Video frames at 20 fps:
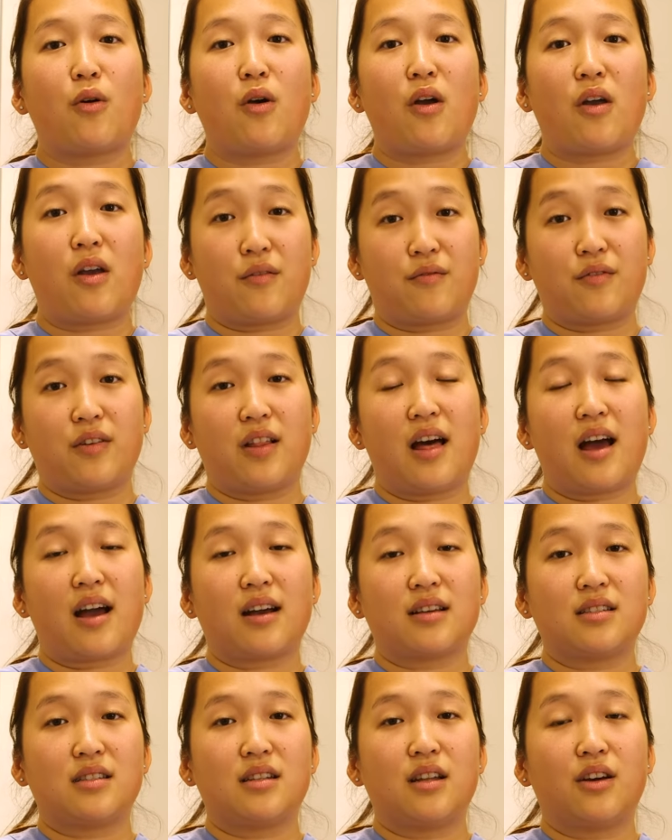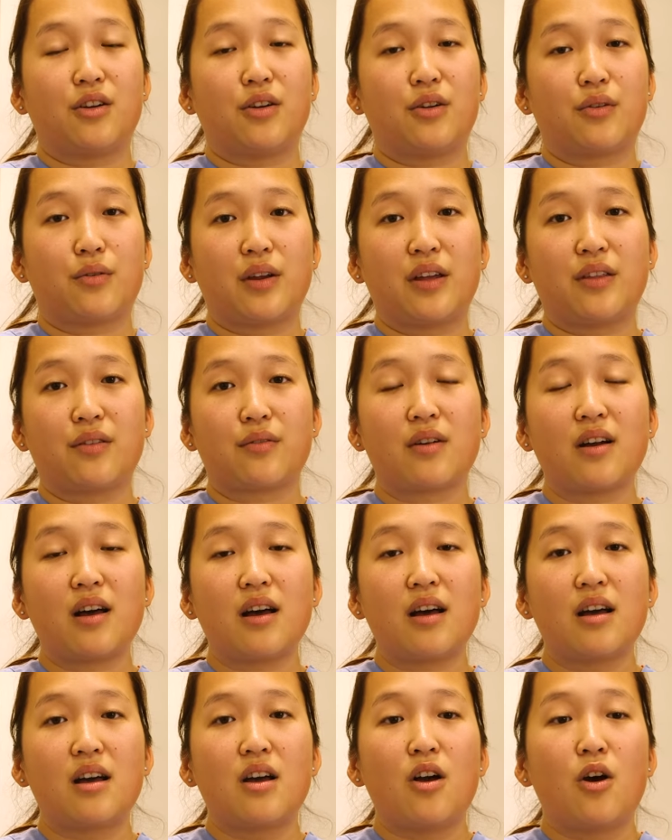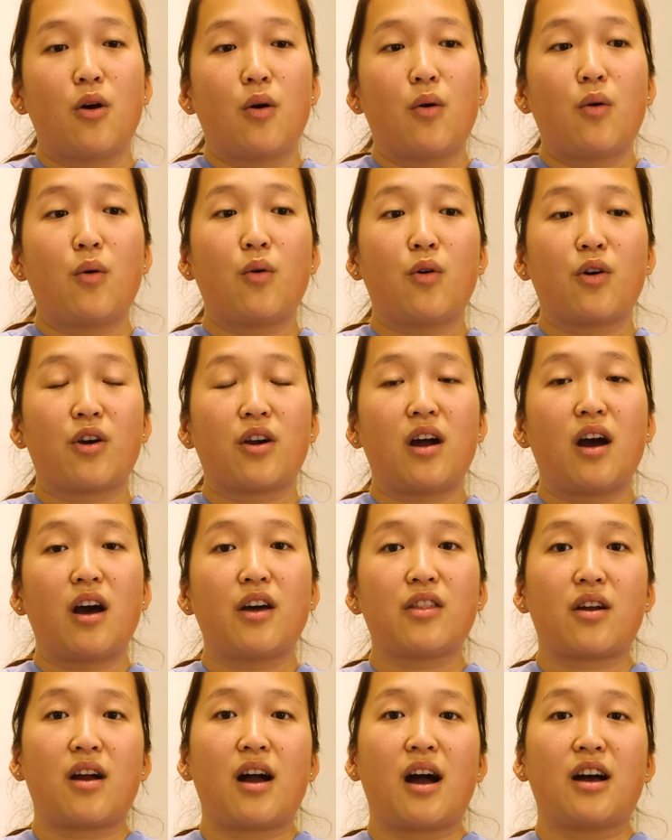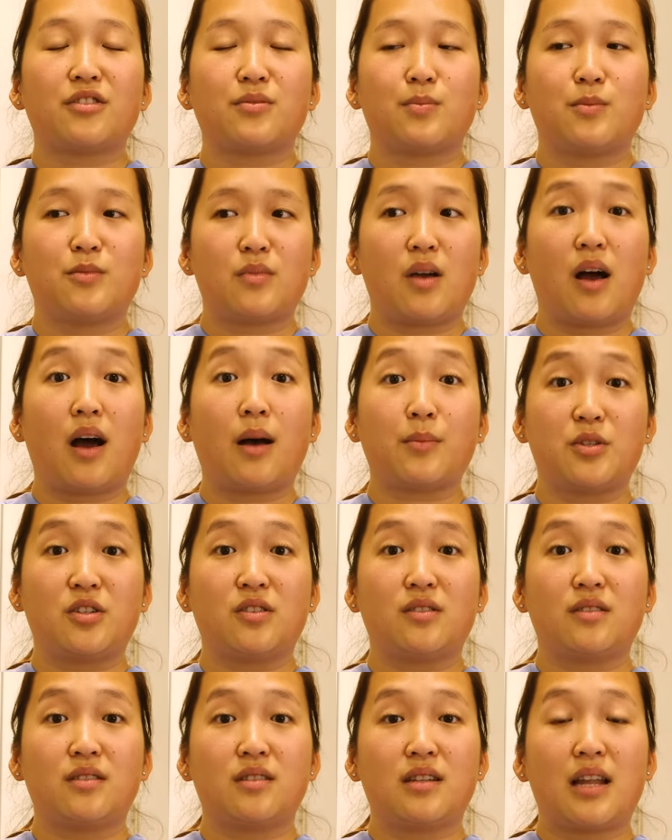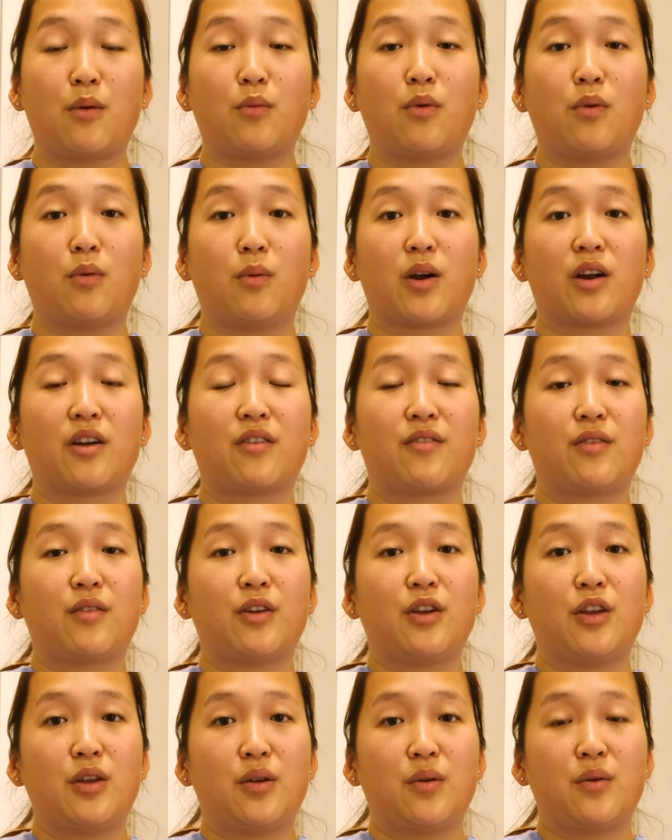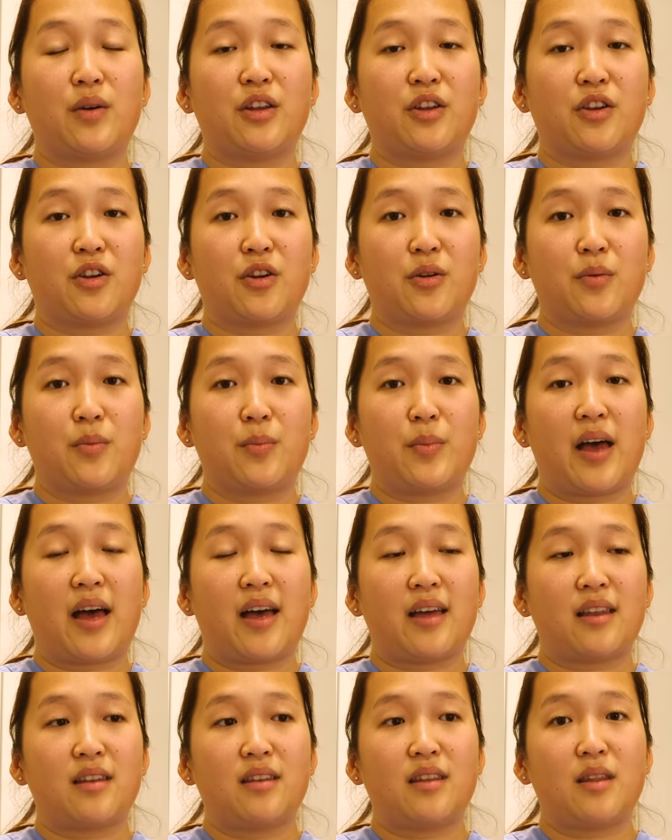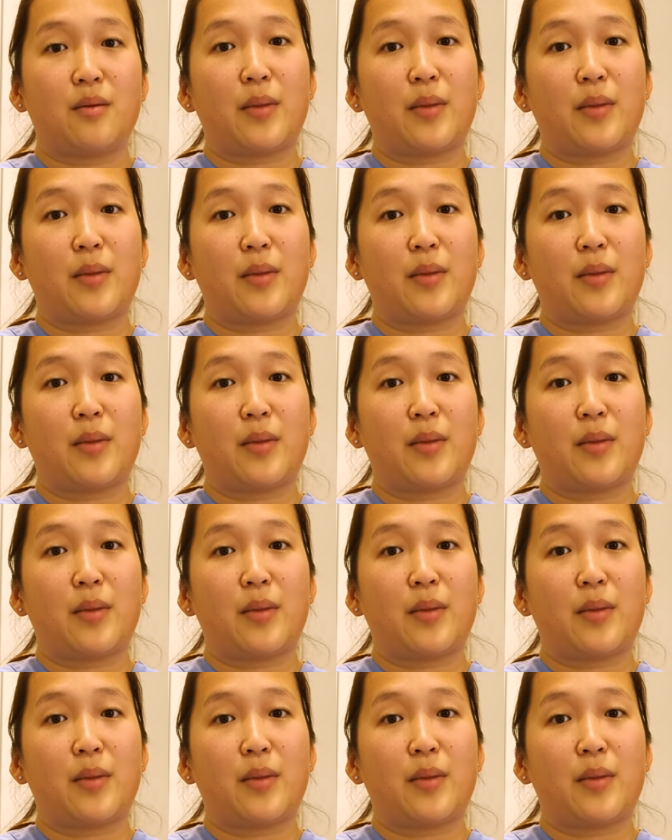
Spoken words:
and relax the urethra, or other options that will work for you and your pet the